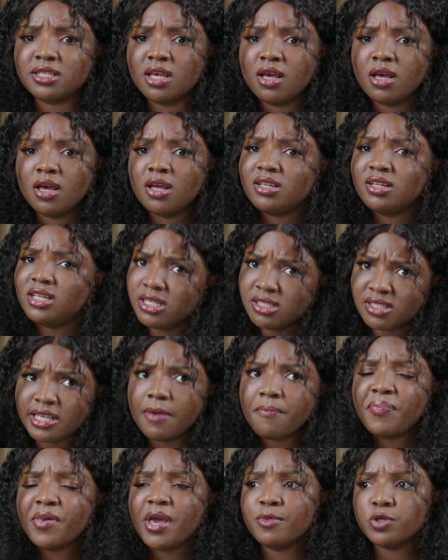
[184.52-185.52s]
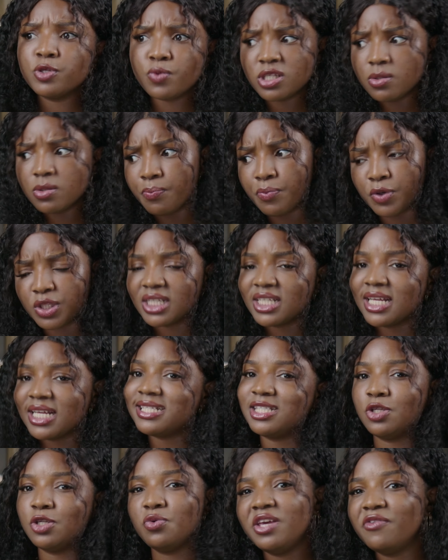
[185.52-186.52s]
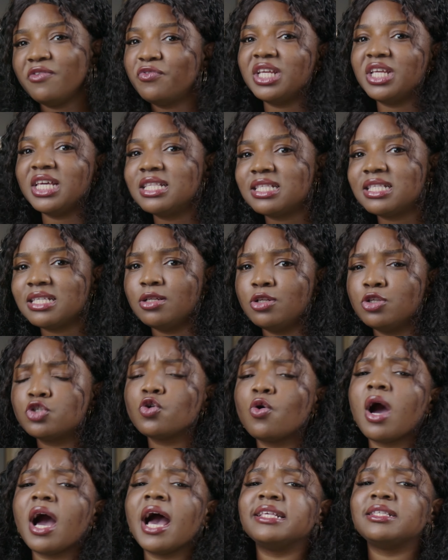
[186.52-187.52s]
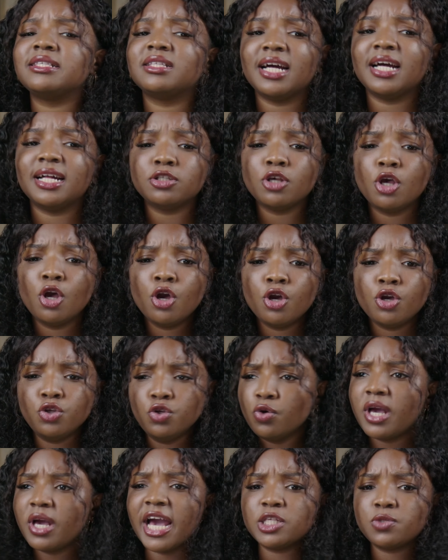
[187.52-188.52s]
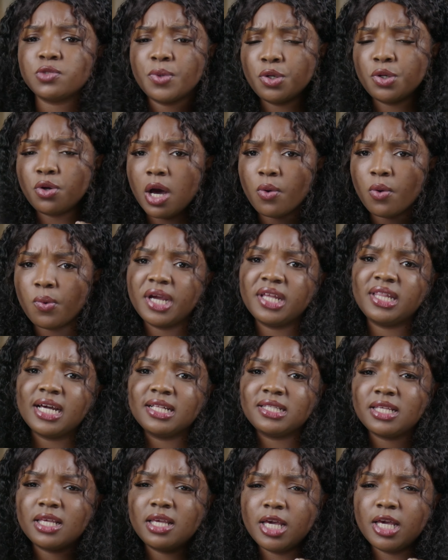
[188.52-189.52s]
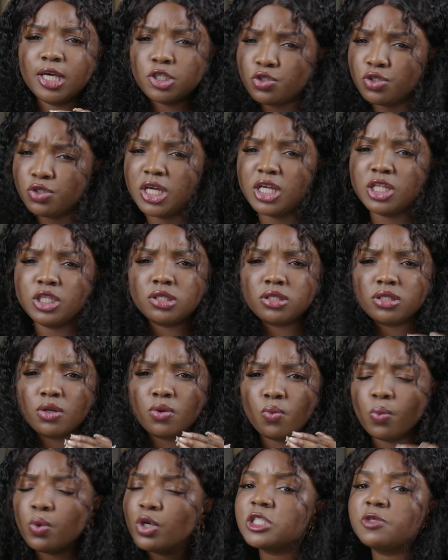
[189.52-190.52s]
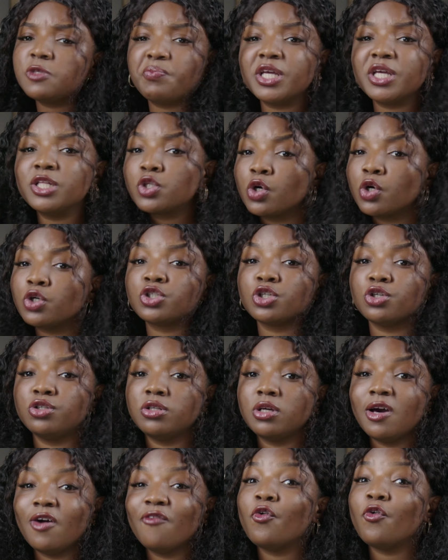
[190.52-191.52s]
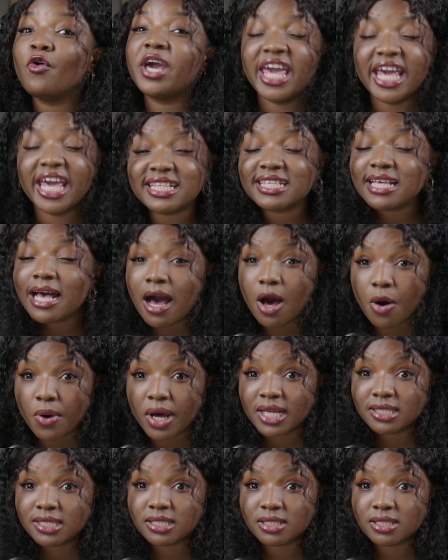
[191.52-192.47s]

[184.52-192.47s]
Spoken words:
This 10 p.m. is where some porters are still even eating. So how is it that you guys were not aware that a student was being tortured for 8 hours?